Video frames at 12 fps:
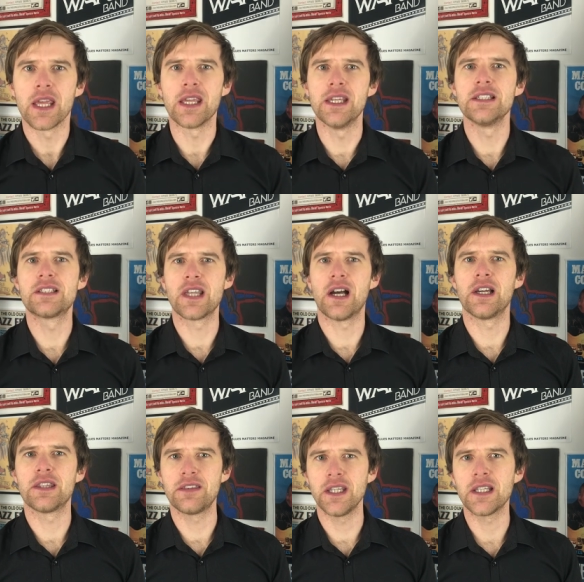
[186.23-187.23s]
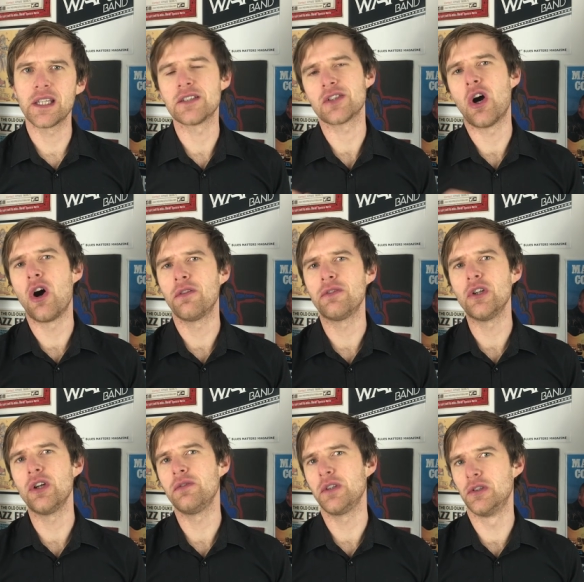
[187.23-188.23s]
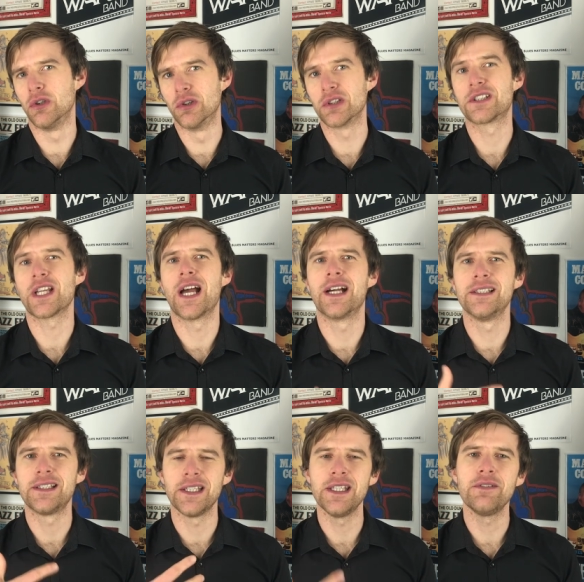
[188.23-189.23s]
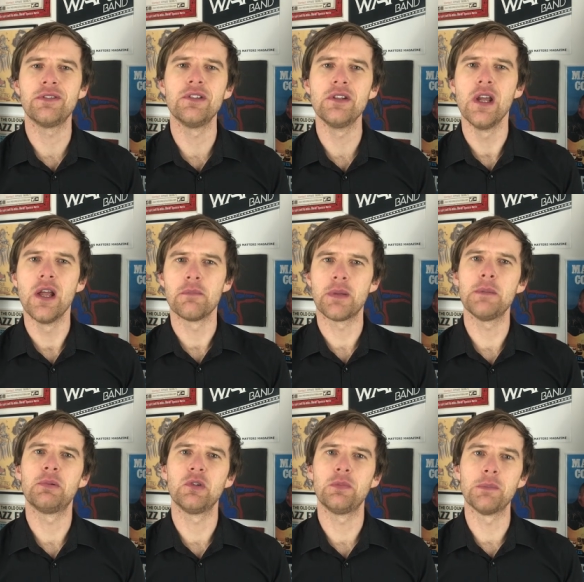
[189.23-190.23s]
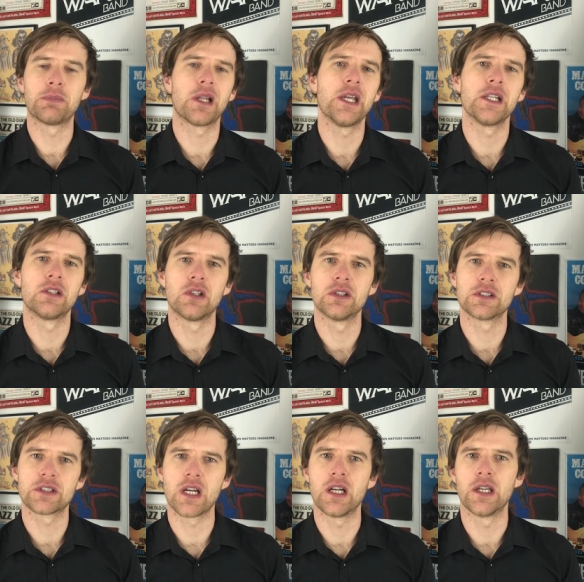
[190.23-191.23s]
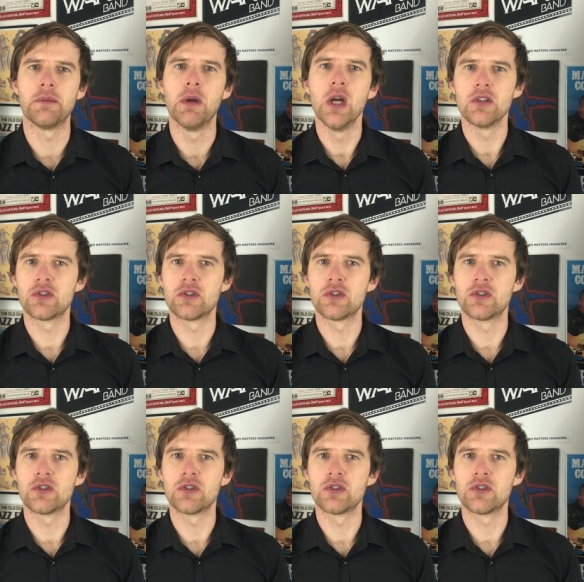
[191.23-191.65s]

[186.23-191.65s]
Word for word: is that I think it's often overlooked and even people who've been playing a long time